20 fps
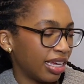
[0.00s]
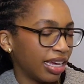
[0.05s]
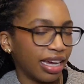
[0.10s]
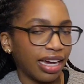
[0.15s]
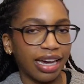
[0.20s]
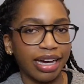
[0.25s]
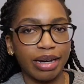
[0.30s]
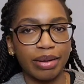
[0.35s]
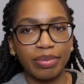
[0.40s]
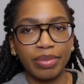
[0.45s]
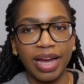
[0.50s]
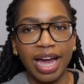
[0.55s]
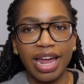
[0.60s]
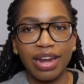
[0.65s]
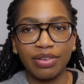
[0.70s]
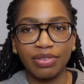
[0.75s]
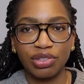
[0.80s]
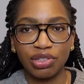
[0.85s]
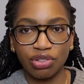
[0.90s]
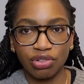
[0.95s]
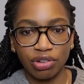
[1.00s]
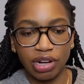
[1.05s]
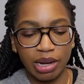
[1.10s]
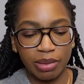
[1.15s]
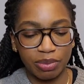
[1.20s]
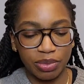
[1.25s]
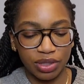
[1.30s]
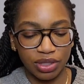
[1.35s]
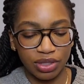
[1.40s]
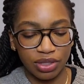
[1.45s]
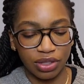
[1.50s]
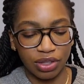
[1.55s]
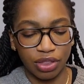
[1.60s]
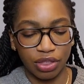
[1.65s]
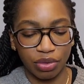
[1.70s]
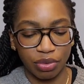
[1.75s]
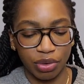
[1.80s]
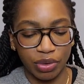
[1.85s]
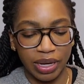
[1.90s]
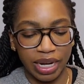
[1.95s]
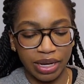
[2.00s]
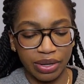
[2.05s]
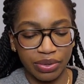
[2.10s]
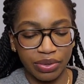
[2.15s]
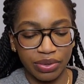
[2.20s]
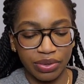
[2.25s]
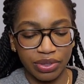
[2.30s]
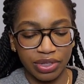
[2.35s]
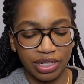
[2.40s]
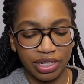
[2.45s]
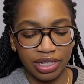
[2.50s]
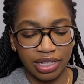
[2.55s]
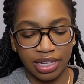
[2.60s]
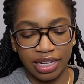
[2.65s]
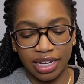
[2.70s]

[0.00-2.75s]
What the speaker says: kind of stripes throughout.